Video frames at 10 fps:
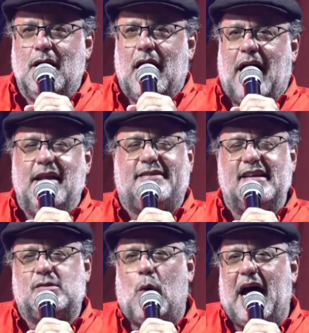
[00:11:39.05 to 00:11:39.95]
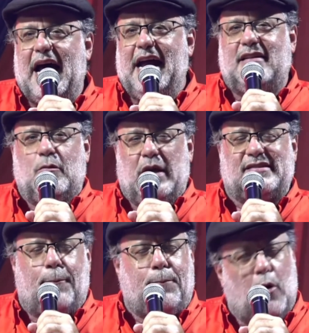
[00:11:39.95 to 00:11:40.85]
And it is why we
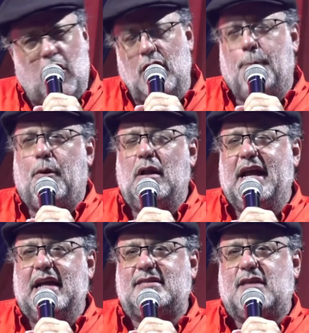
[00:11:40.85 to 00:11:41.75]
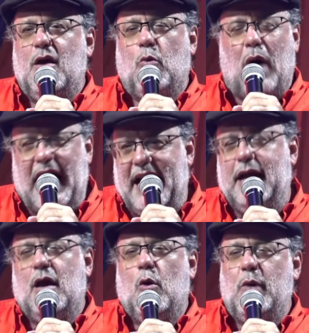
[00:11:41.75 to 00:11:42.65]
support the police,
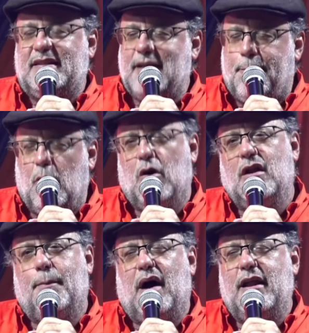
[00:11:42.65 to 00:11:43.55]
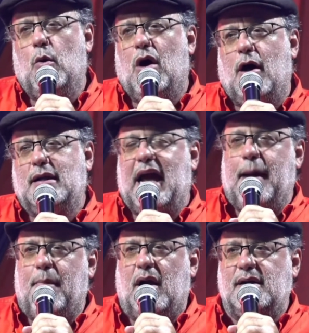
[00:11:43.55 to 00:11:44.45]
why we support the body-worn
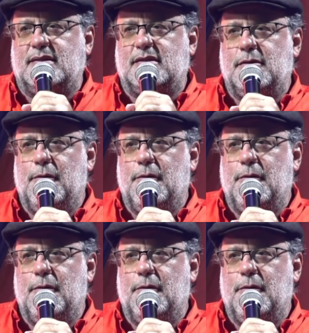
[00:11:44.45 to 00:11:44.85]
cameras.